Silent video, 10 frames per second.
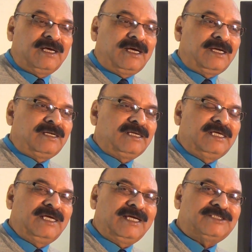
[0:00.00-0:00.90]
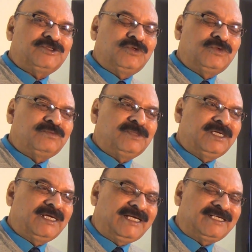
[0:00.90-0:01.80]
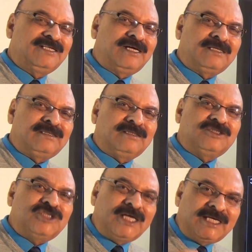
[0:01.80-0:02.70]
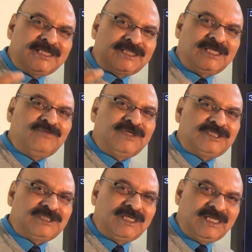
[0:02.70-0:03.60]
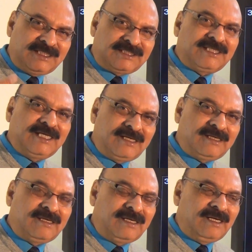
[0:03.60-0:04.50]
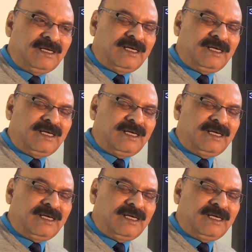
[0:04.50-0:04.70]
and he has to hit the chains in which he is there.